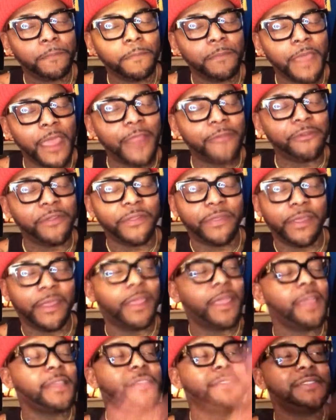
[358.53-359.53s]
Everything
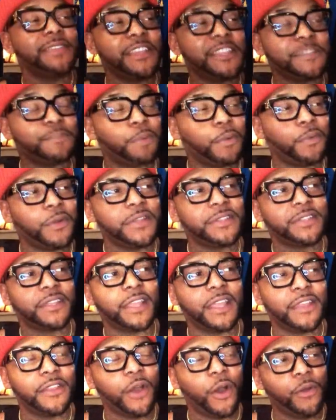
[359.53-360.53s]
exists, but once
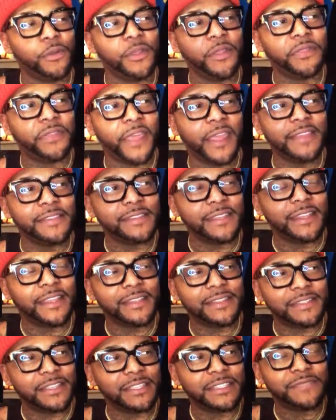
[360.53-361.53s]
again, only things that
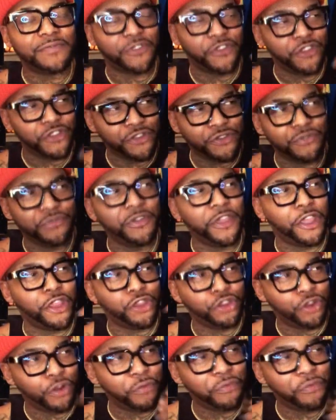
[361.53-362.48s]
exist for you and your